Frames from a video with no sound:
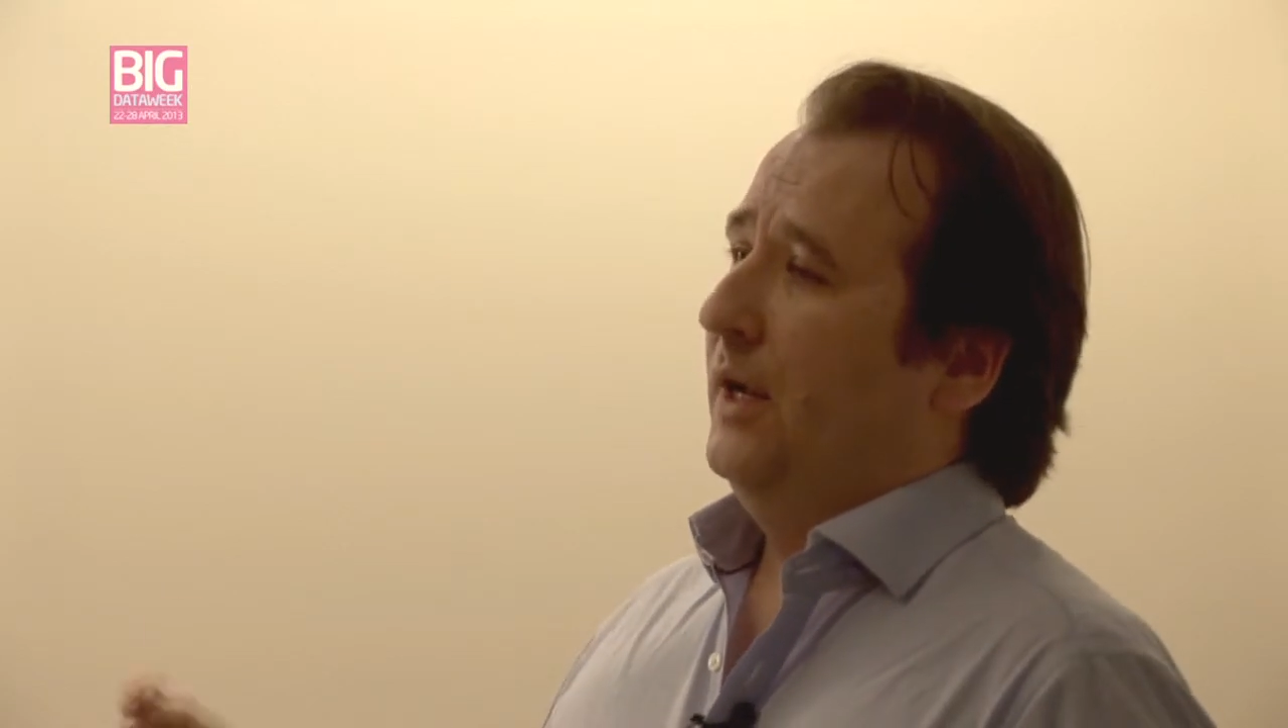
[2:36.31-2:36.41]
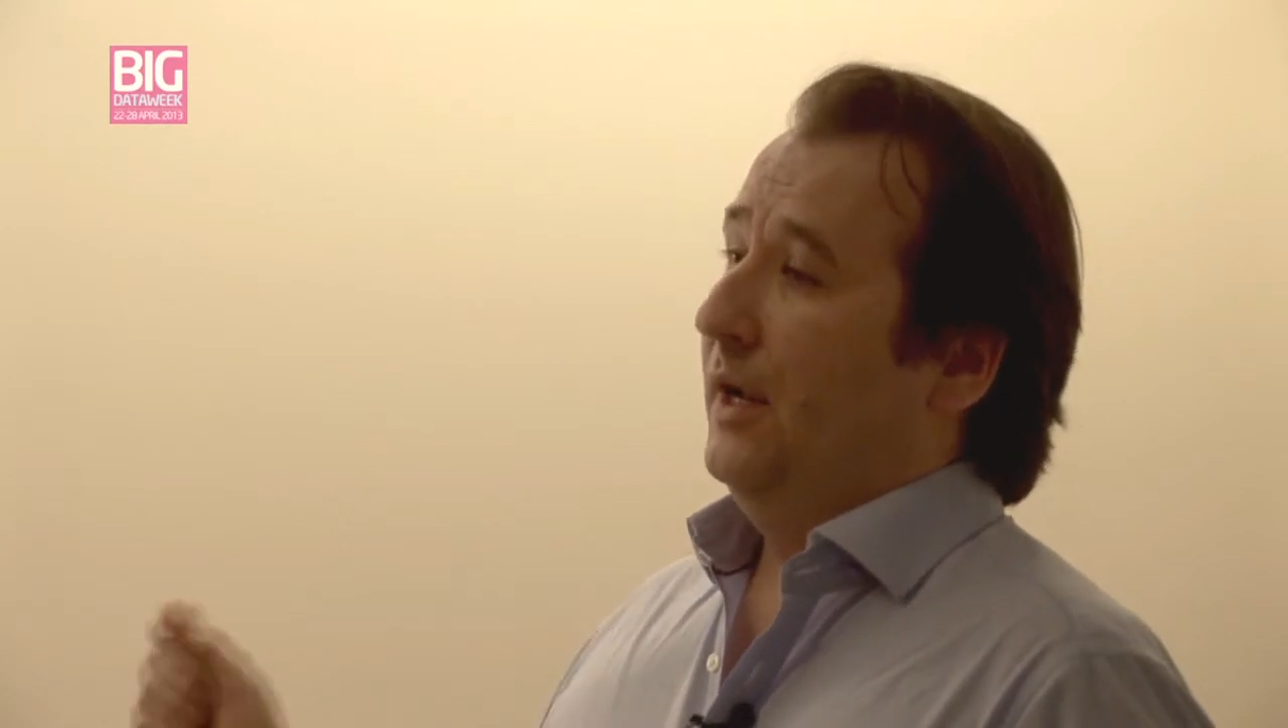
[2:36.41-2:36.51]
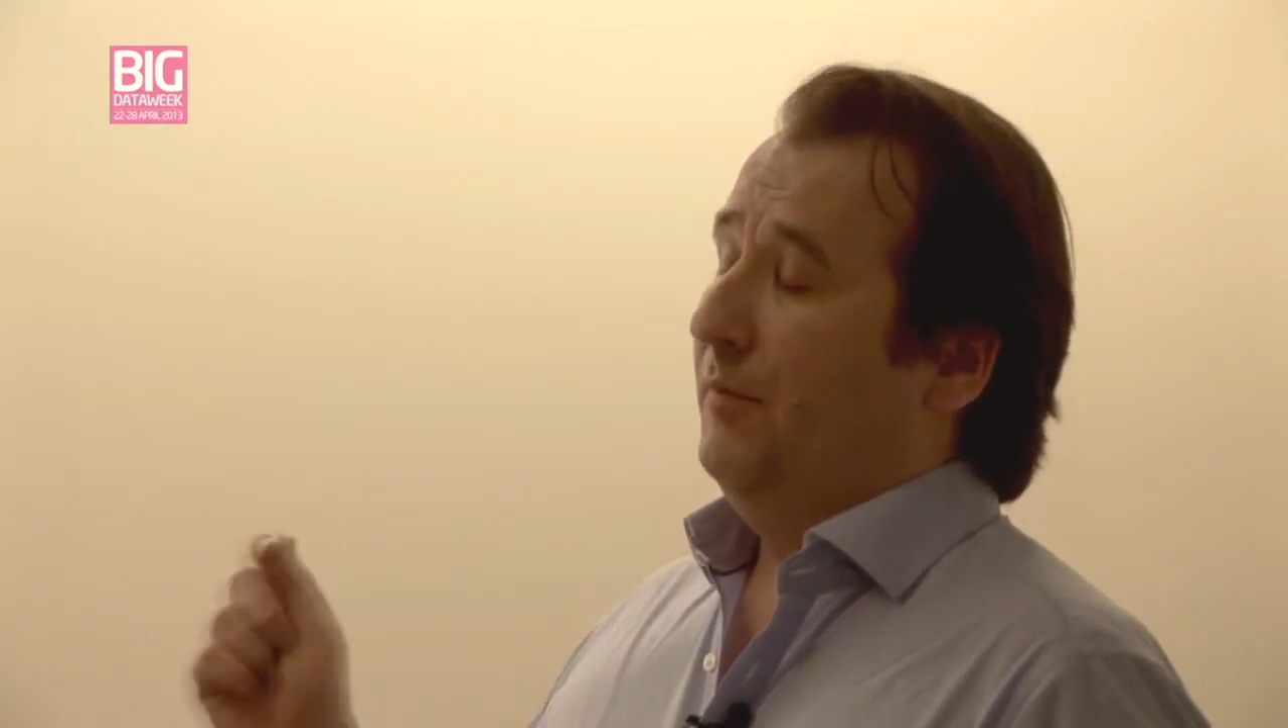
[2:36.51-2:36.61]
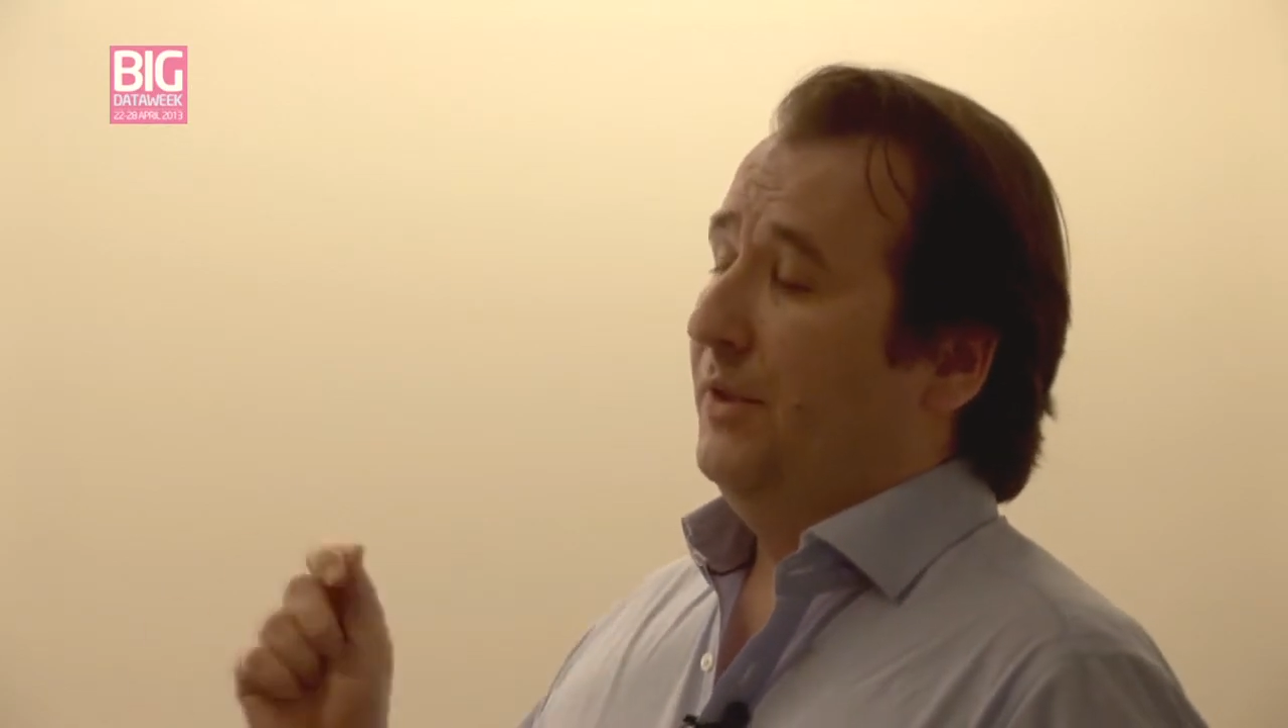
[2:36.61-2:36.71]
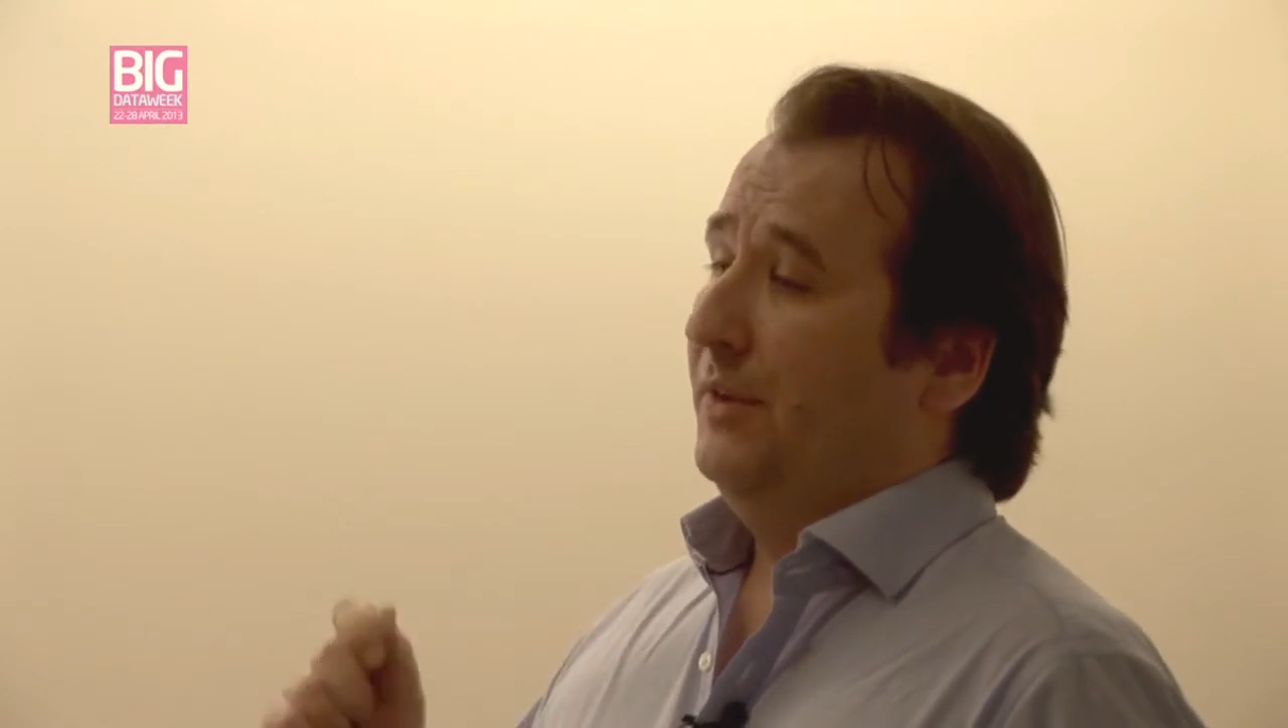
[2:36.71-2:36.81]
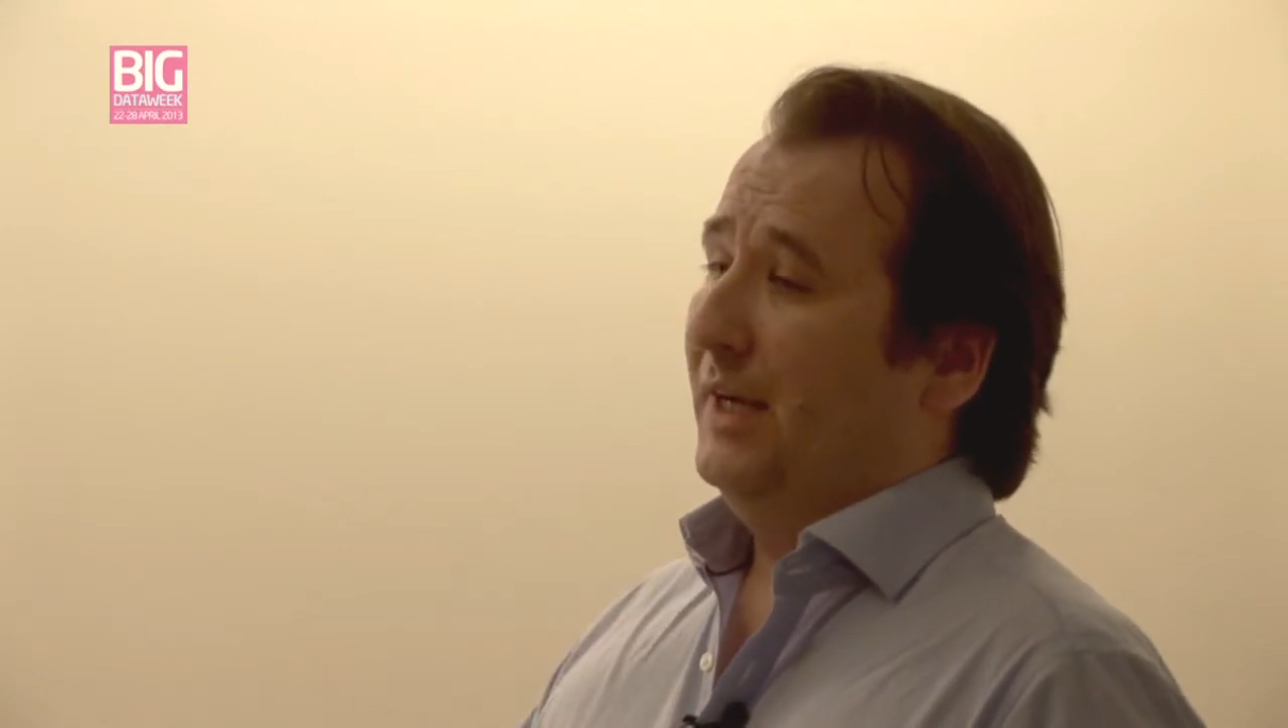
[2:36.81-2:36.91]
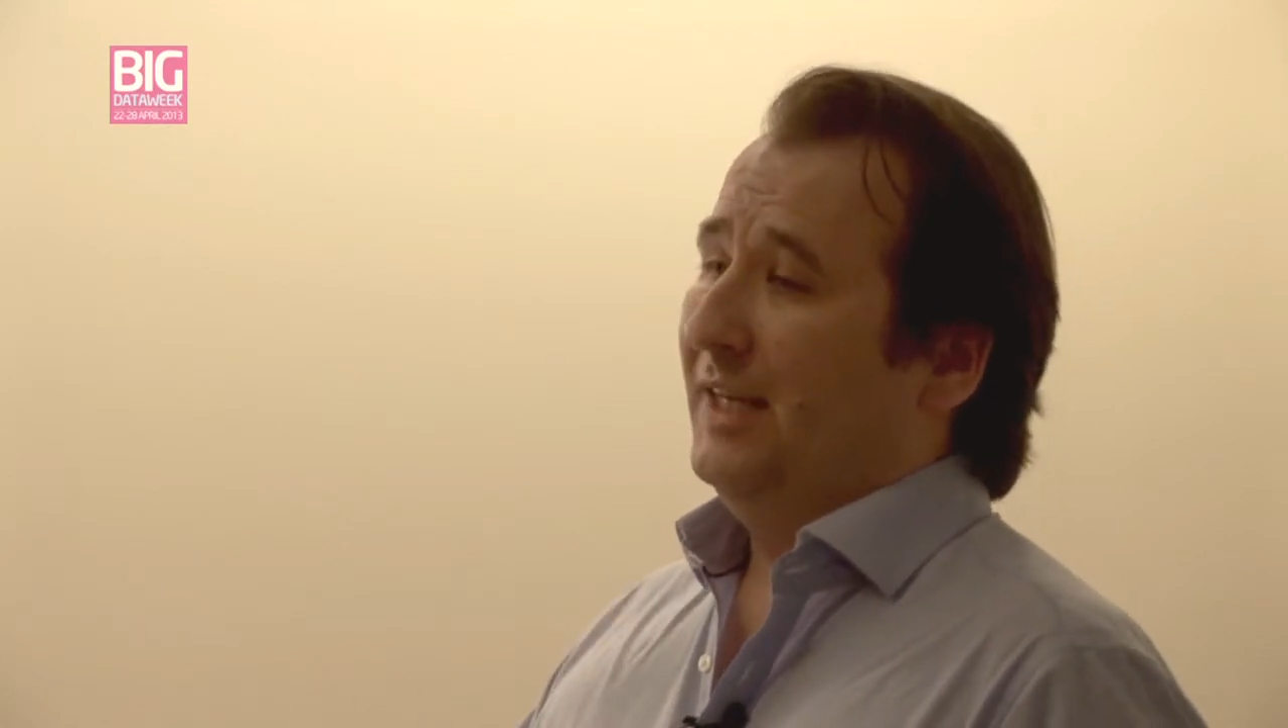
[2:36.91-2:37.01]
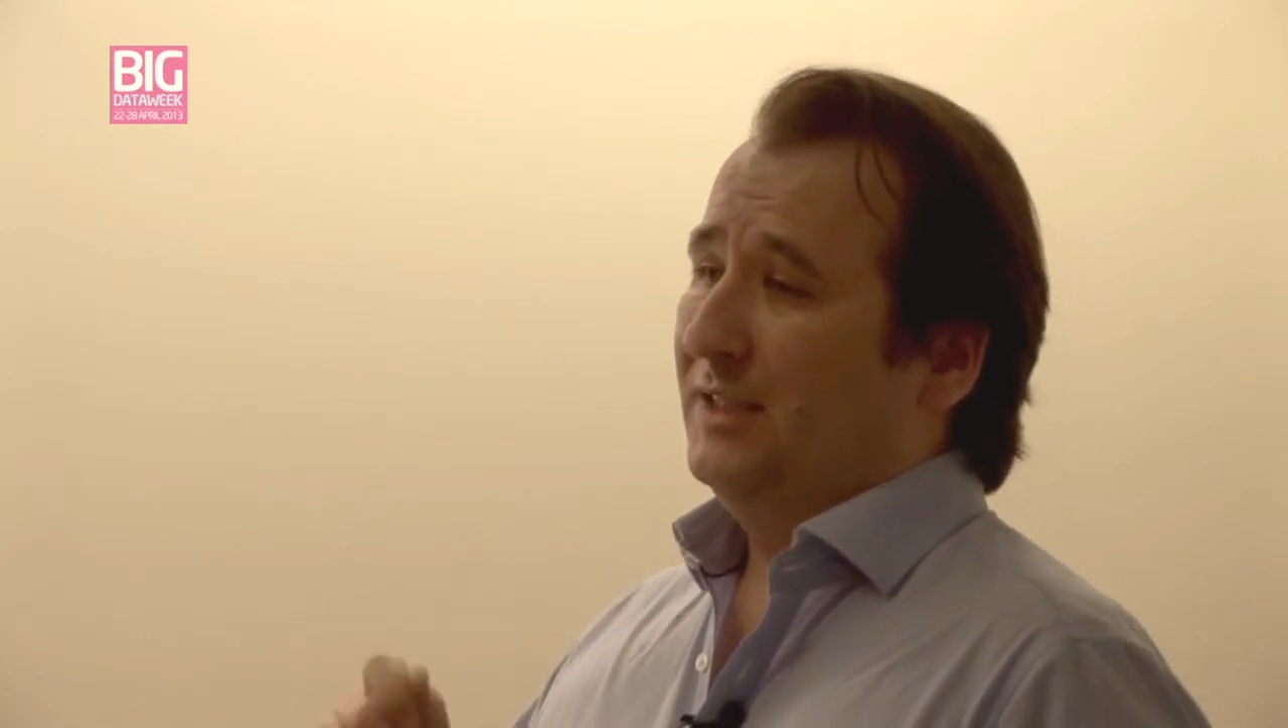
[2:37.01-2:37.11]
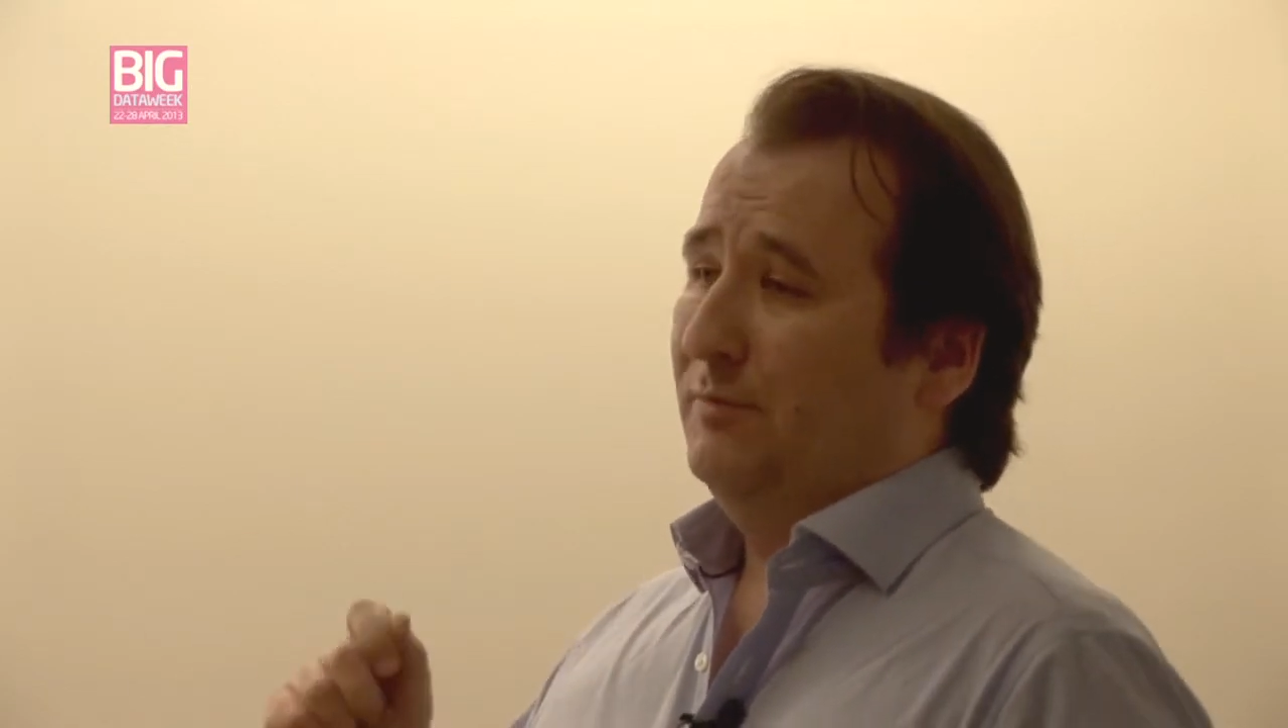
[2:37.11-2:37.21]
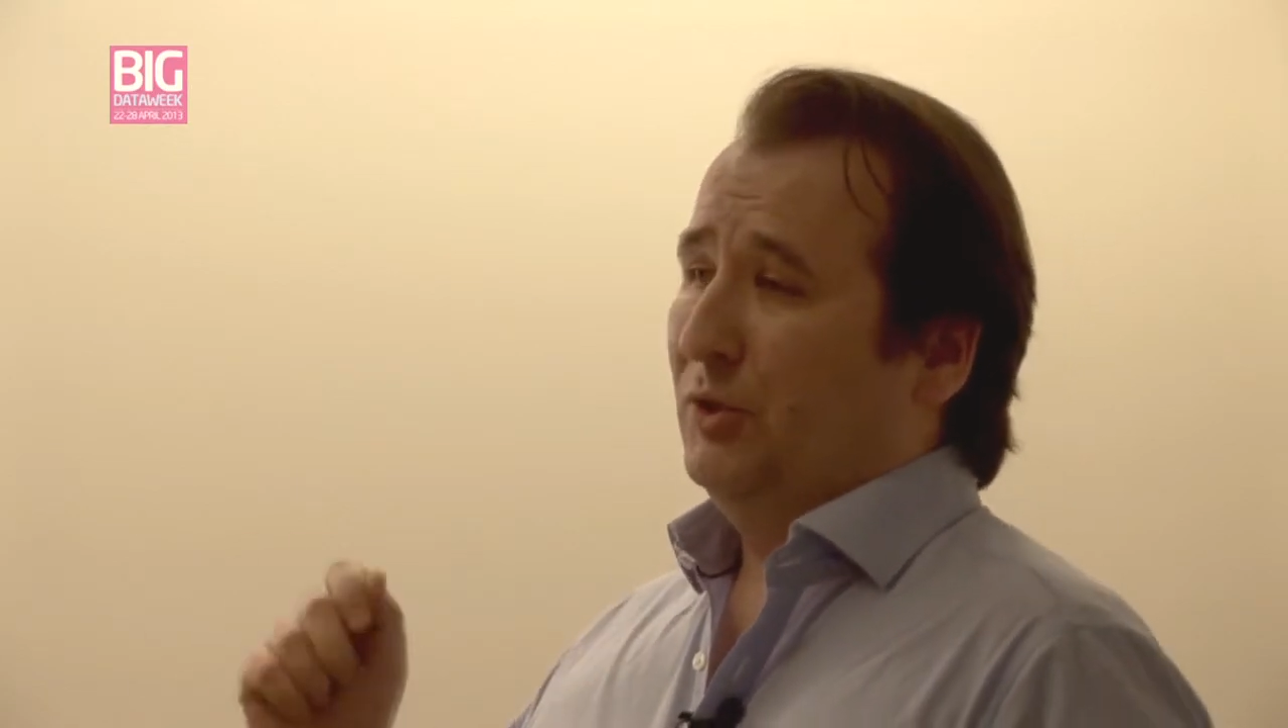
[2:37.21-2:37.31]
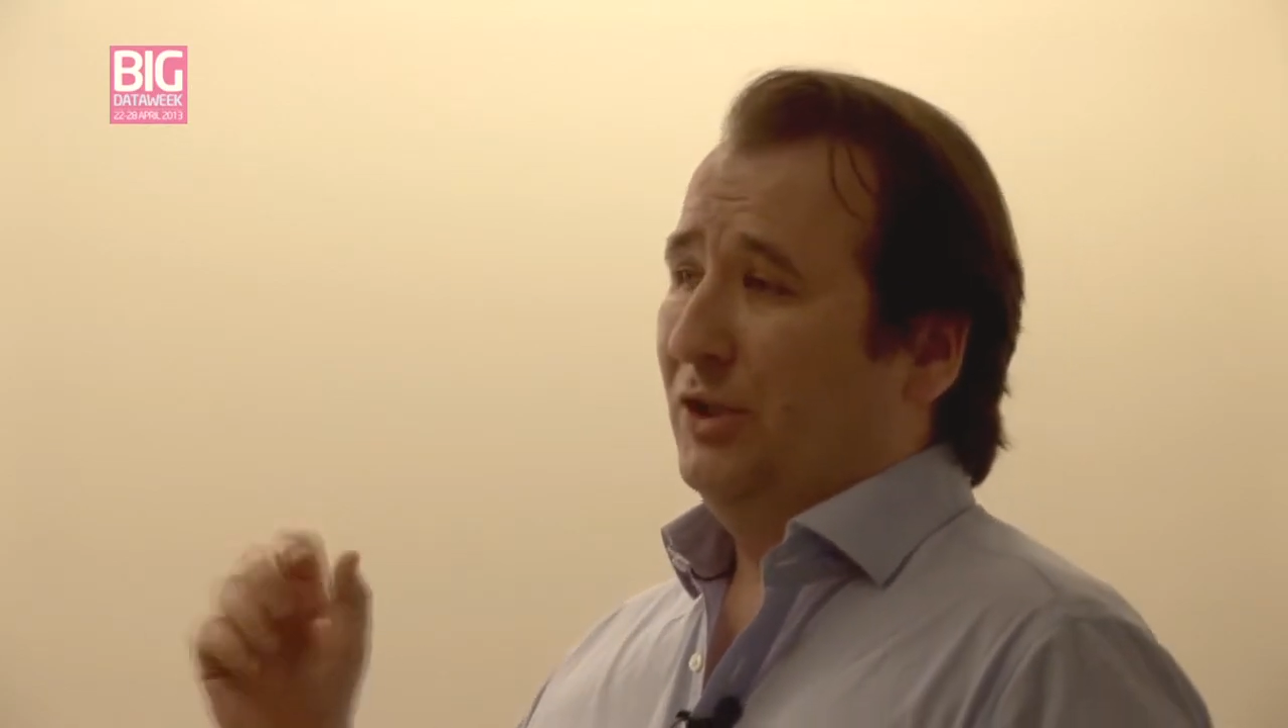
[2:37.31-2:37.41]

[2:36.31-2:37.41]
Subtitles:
that the customer